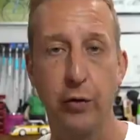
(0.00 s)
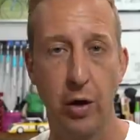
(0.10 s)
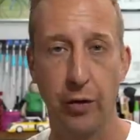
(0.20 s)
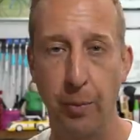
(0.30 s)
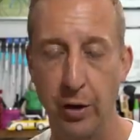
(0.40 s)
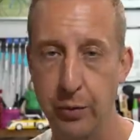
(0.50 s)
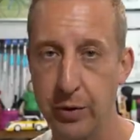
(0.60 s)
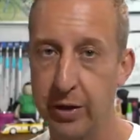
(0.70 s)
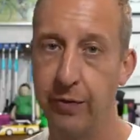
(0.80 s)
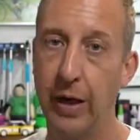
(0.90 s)
of trials bikes
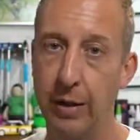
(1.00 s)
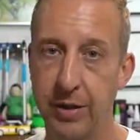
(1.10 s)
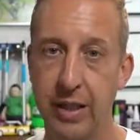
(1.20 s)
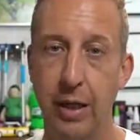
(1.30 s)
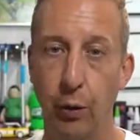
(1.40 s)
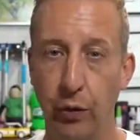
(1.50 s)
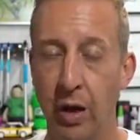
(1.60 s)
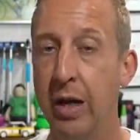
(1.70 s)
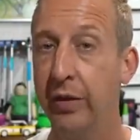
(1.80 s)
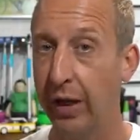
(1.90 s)
was to develop skills,
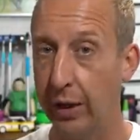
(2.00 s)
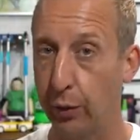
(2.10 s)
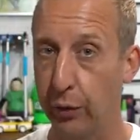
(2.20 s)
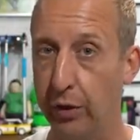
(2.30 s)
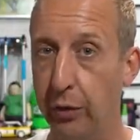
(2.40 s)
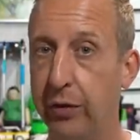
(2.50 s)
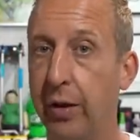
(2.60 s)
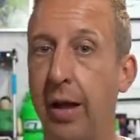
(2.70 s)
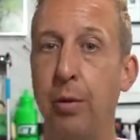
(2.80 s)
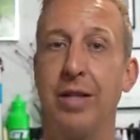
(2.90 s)
technical skills,
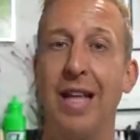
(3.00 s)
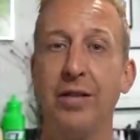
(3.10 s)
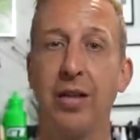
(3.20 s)
that they would then